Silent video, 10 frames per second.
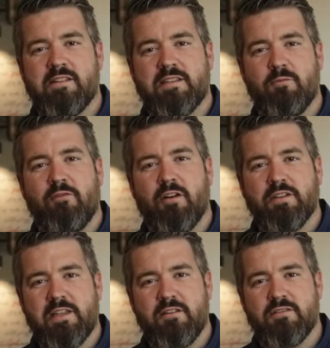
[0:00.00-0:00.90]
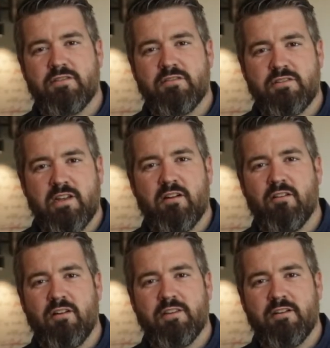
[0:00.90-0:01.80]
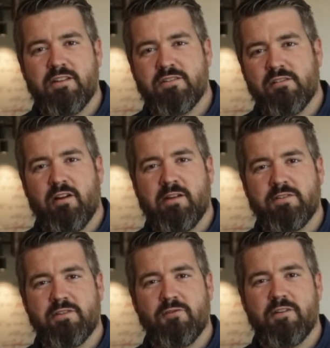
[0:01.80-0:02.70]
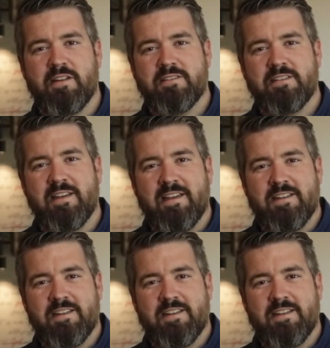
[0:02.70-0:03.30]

had some of our leaders share on their Instagram stories